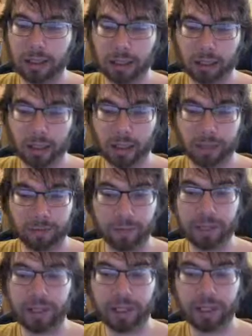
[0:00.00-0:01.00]

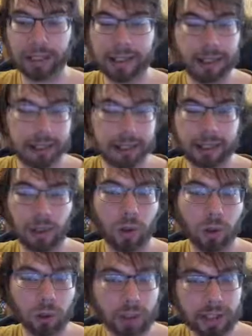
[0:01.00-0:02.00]
Unfortunately, it is
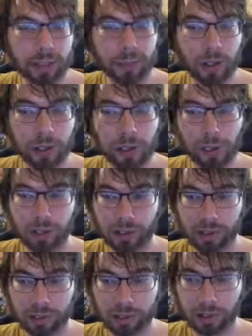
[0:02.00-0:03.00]
only spell
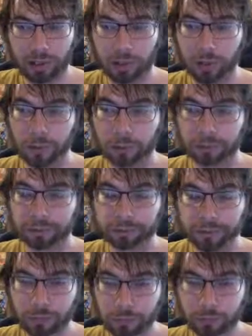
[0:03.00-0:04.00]
cards, so
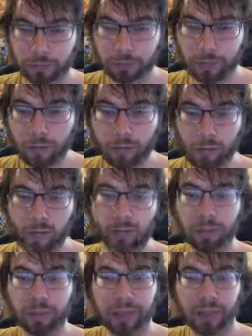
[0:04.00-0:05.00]
you
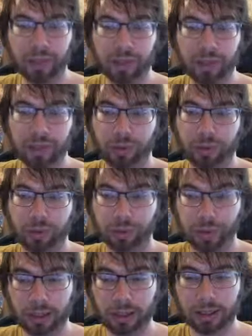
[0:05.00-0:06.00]
won't be able to
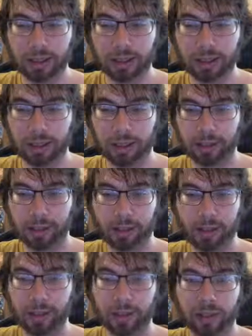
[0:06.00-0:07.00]

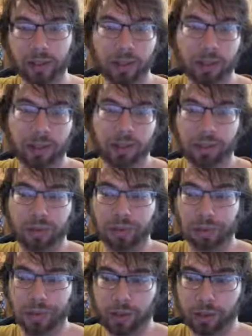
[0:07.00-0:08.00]
get rid of maybe some
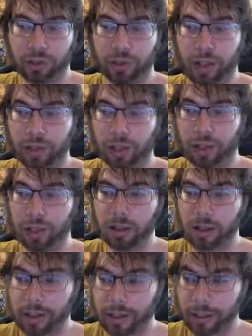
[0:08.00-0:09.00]
problematic trap
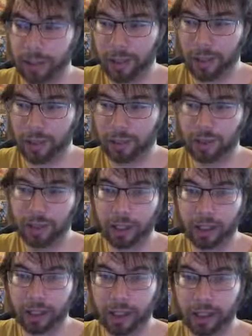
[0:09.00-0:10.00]
cards like the Paleozoic
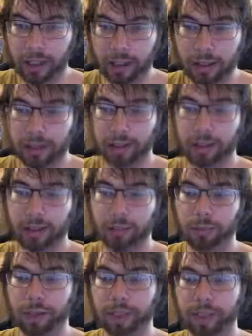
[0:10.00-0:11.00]
Canadia,
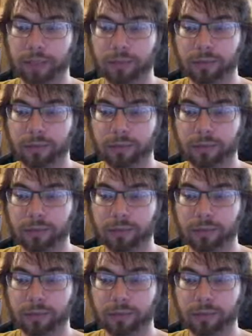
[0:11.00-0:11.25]
but